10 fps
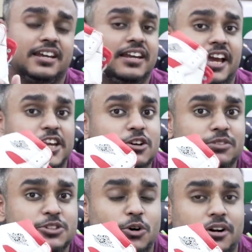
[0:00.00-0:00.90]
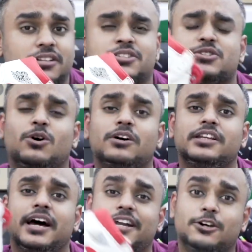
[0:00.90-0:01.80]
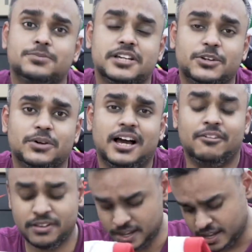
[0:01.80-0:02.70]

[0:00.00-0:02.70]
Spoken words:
in any of the Jordans or the high tops that you have.